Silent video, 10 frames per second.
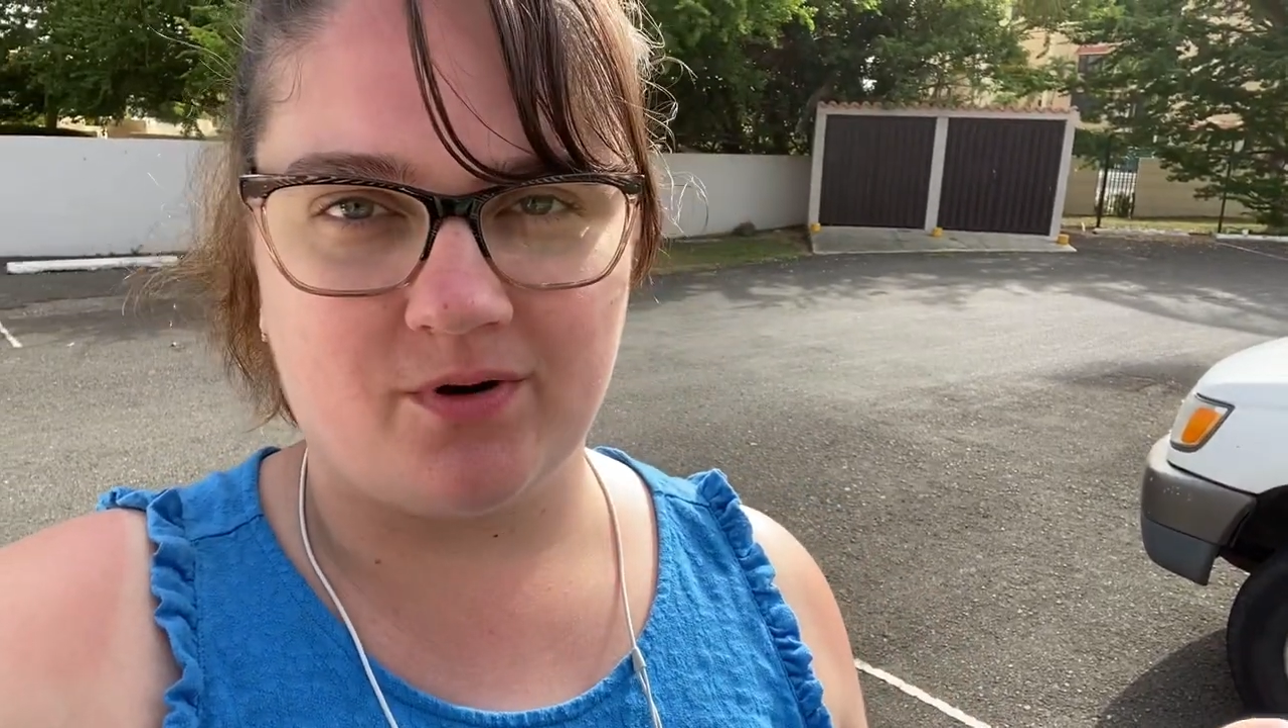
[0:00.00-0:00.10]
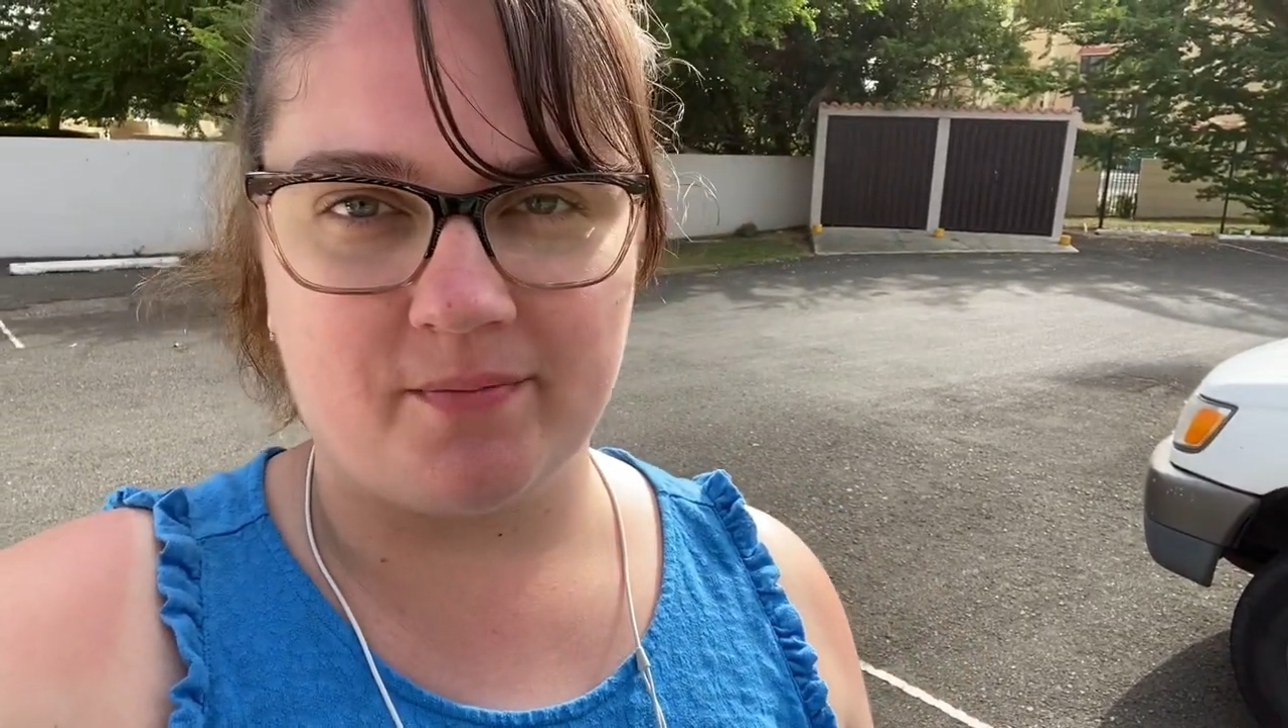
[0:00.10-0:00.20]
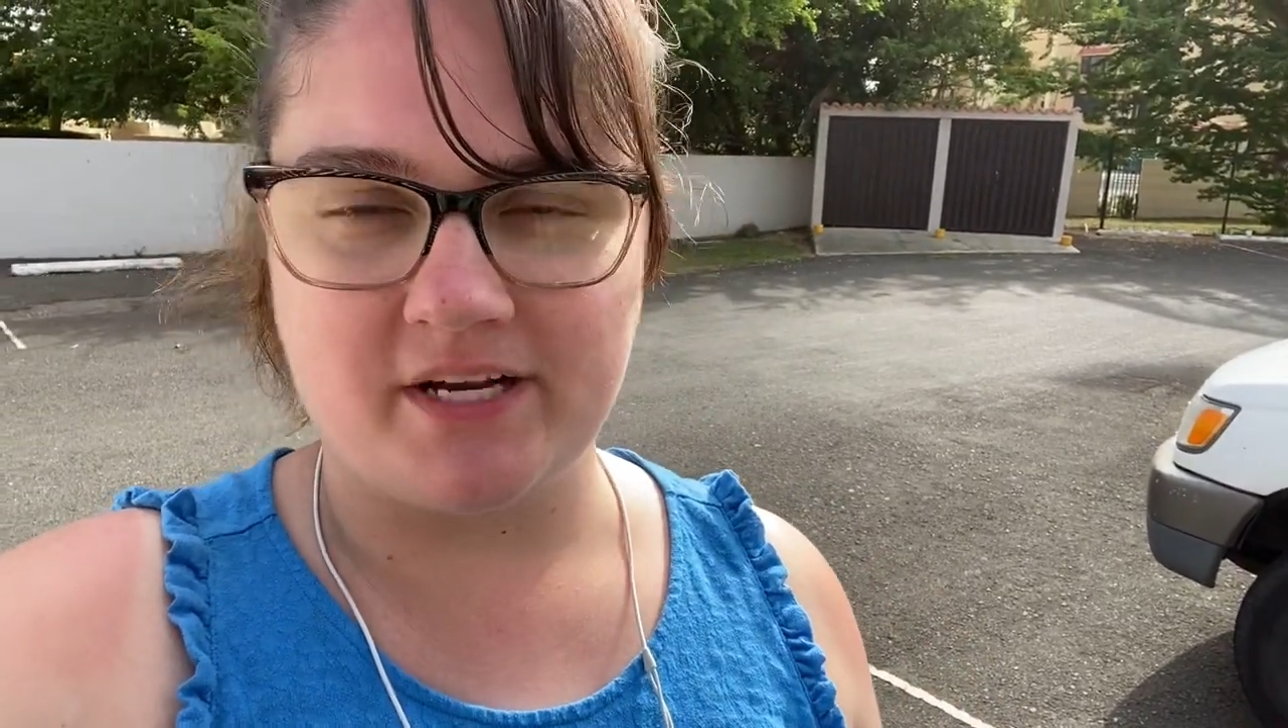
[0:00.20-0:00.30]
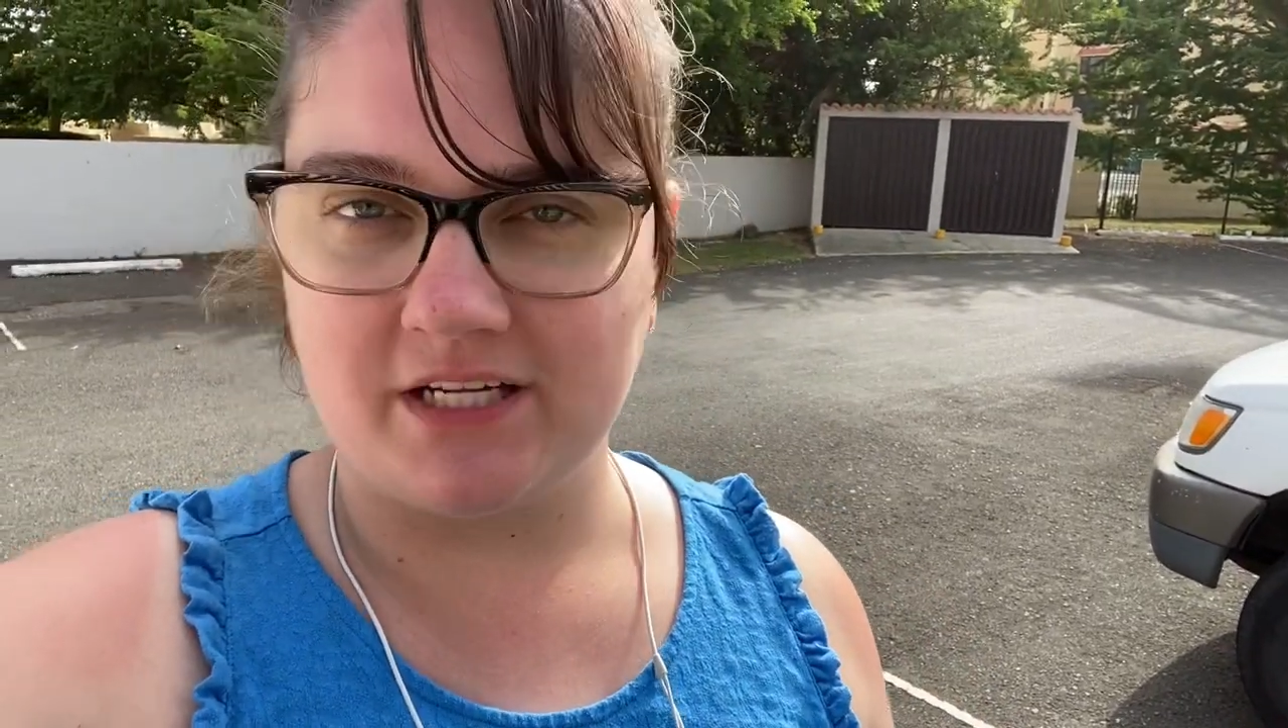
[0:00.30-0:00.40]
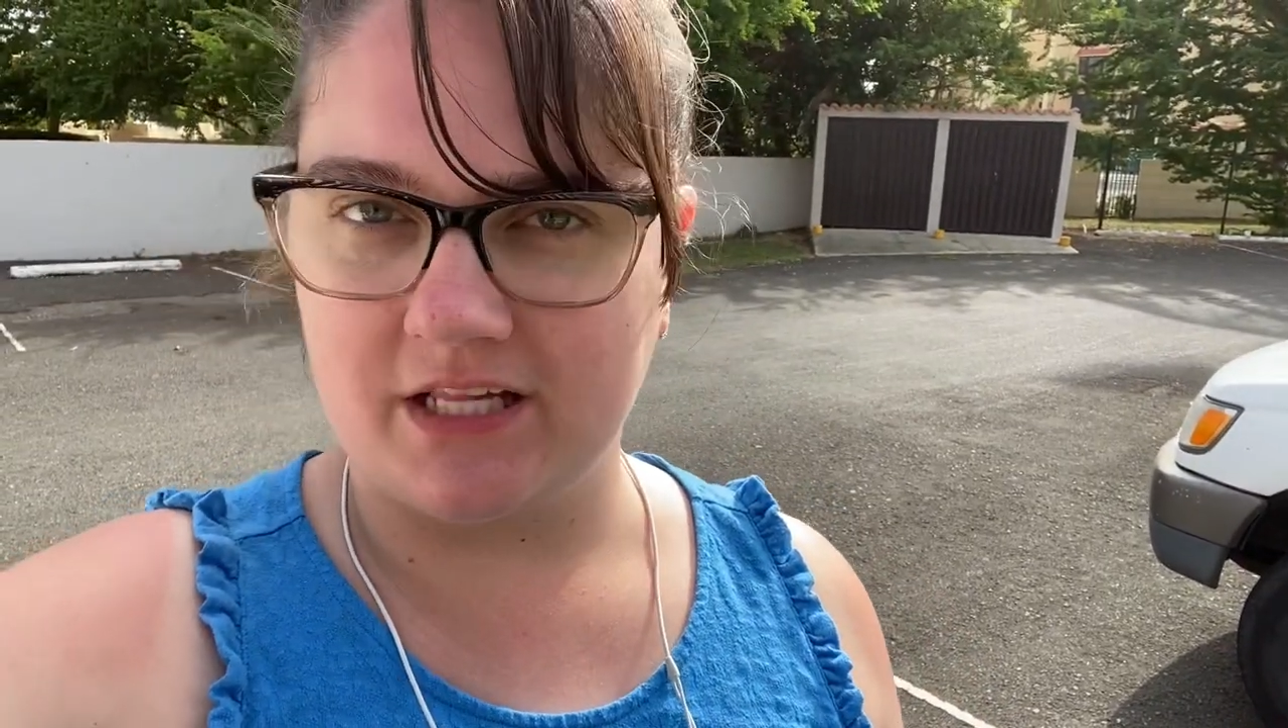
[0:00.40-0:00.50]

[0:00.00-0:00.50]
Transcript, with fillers: we're about to